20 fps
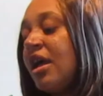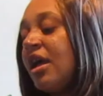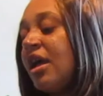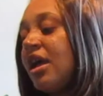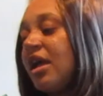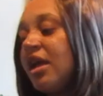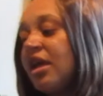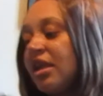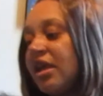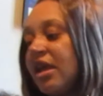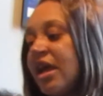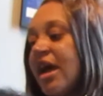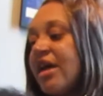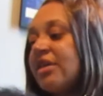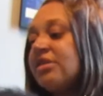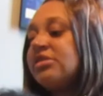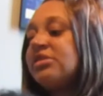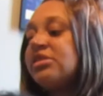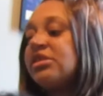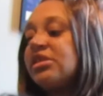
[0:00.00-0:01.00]
and it
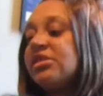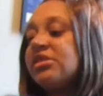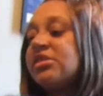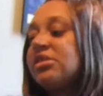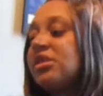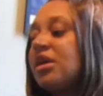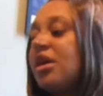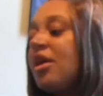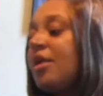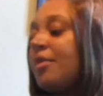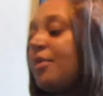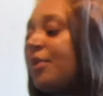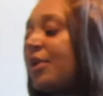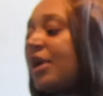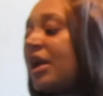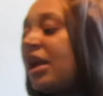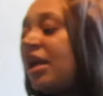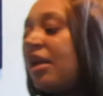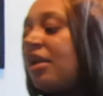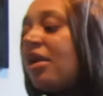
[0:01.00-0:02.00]
has this
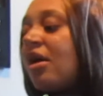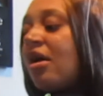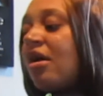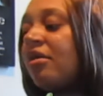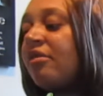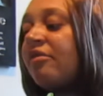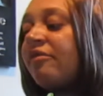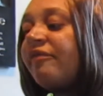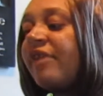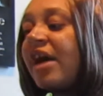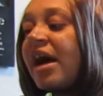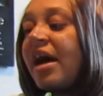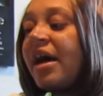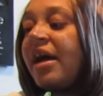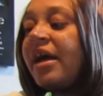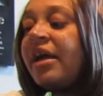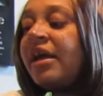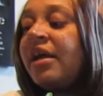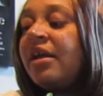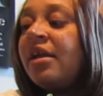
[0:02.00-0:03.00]
pretty long
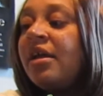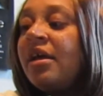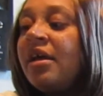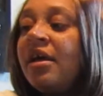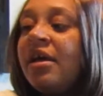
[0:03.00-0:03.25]
vine